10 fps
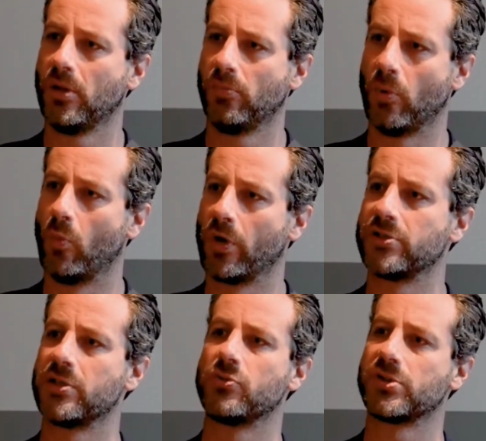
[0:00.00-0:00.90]
But what is
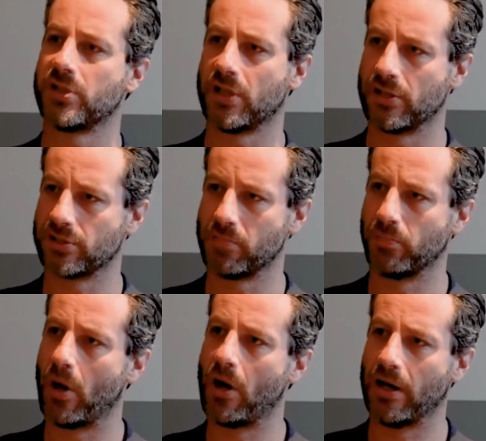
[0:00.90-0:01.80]
interesting is that
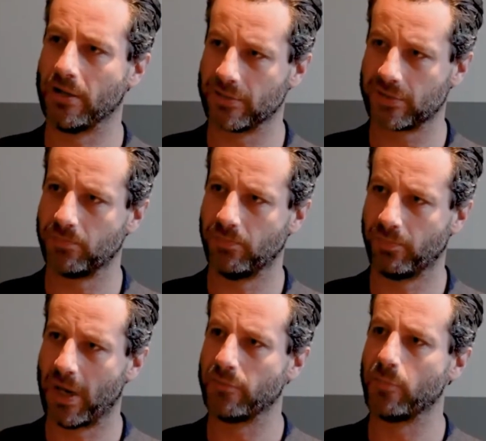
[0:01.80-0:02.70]
buyers
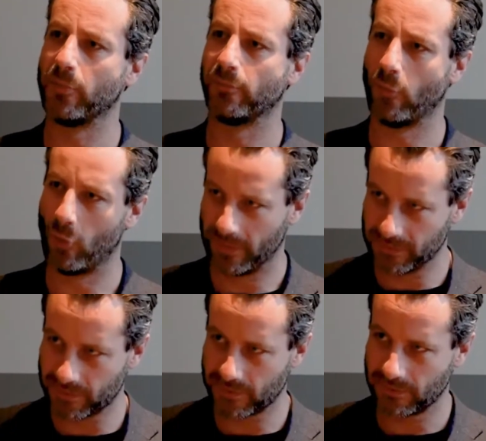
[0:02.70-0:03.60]
pay for
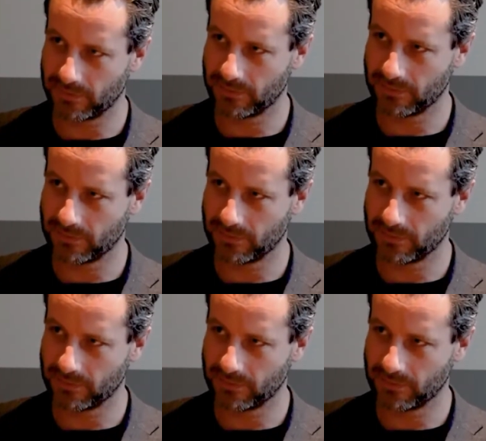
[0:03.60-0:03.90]
performance.